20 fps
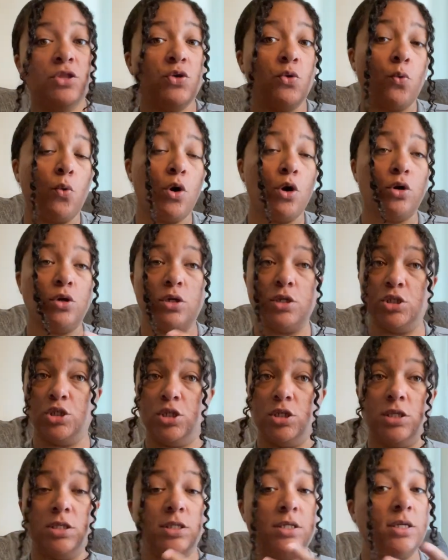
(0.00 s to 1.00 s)
the world is
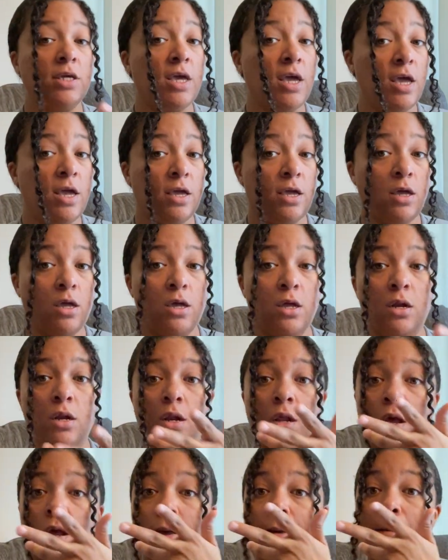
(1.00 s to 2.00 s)
just kicking
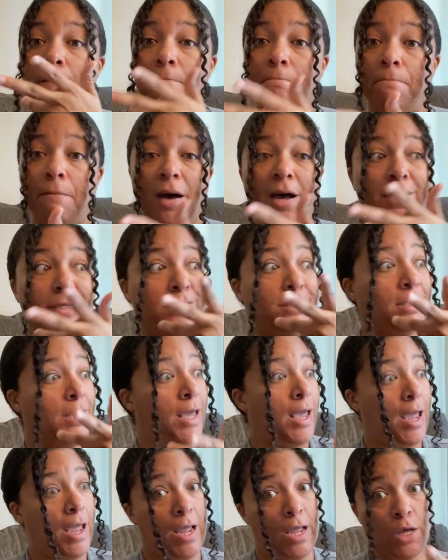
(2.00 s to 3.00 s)
my
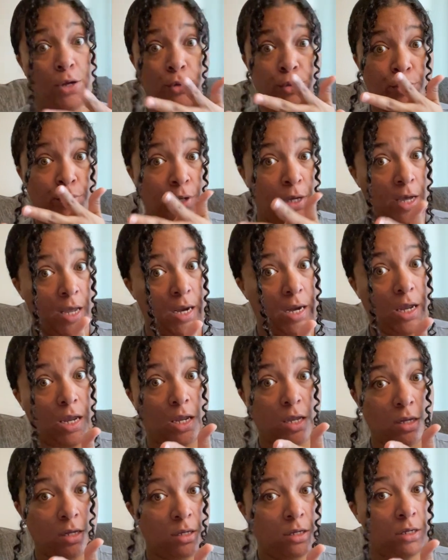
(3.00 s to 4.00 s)
tail, honey,
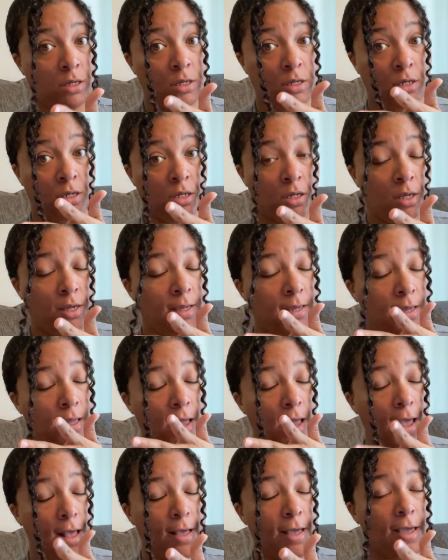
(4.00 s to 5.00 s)

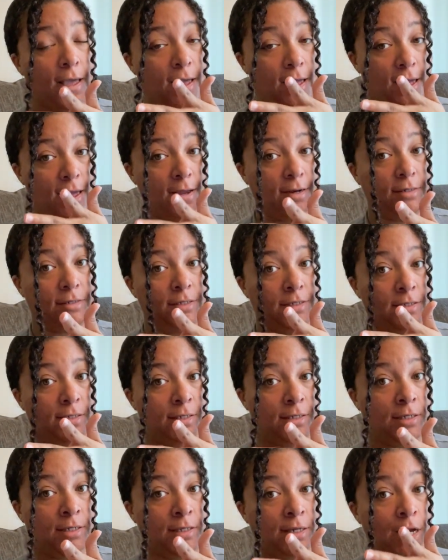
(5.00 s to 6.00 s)
kicking it
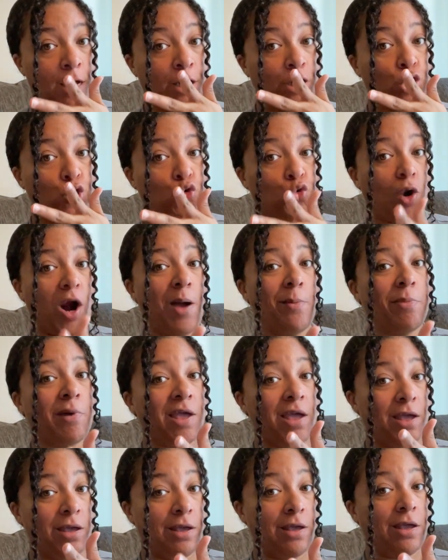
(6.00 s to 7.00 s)
drop
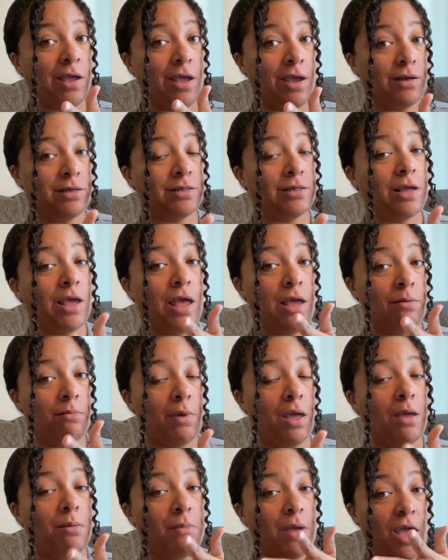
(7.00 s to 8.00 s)
kicking it
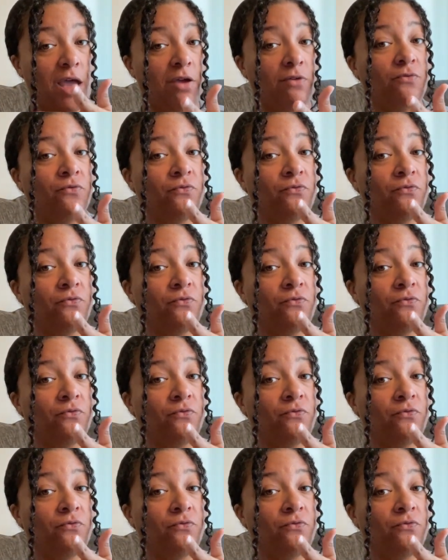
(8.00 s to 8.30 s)
MMA